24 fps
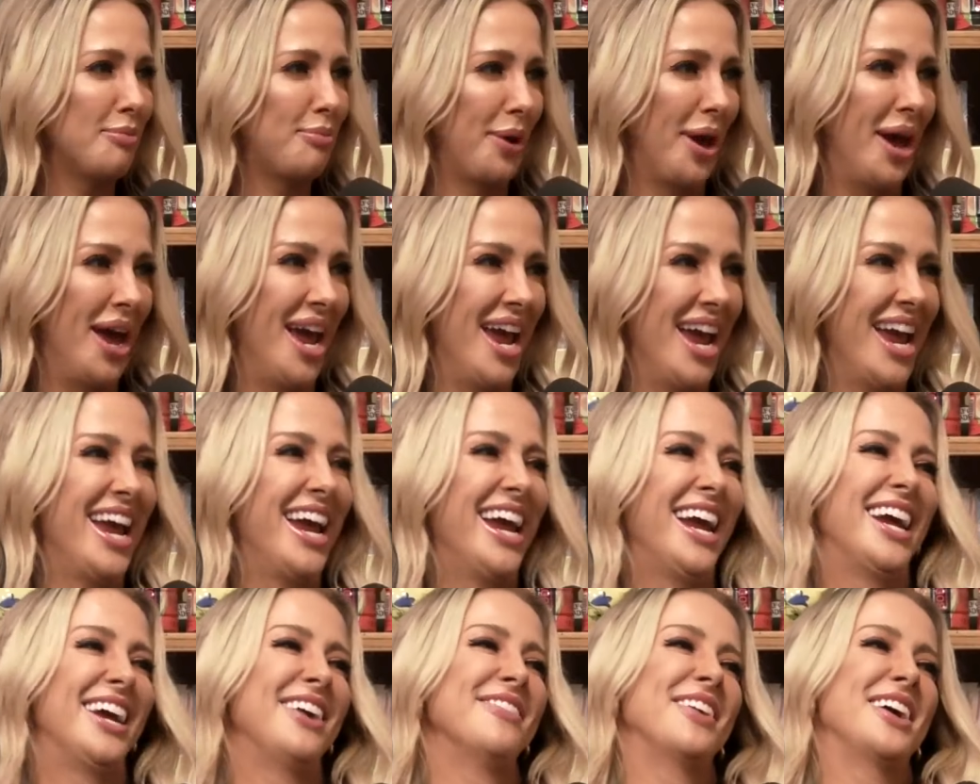I just
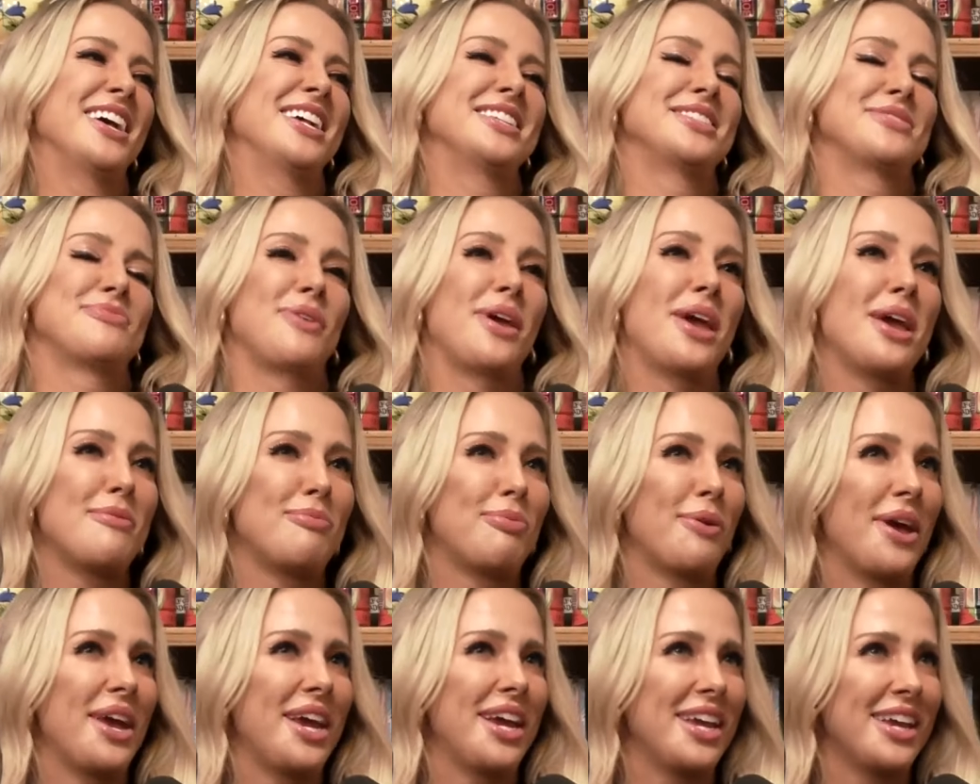
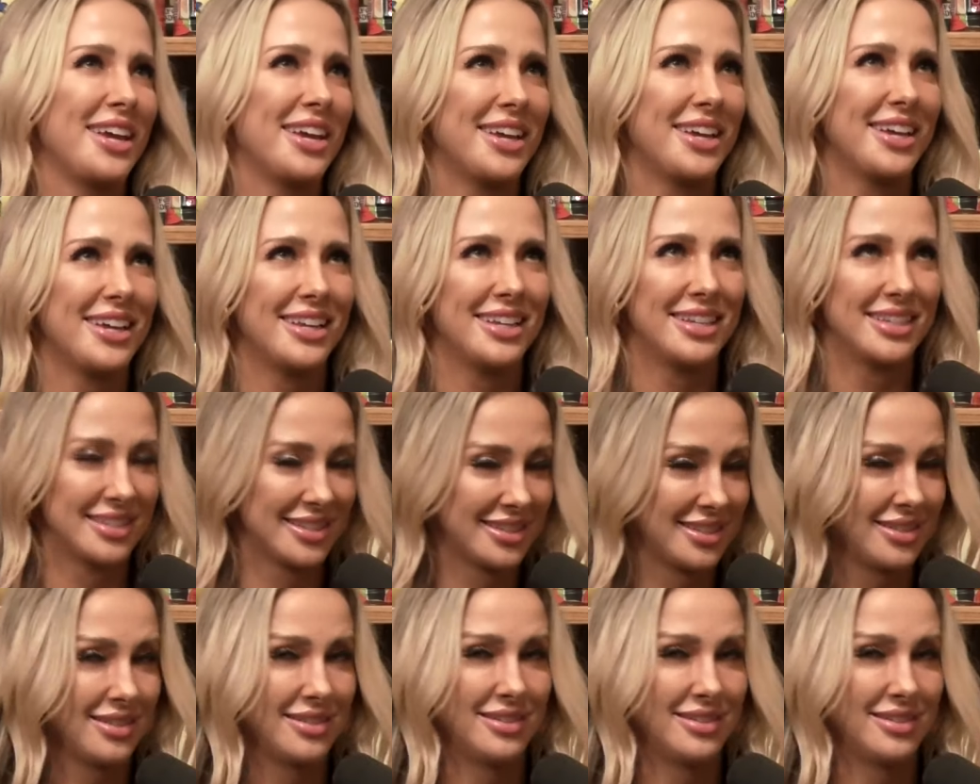bank bank is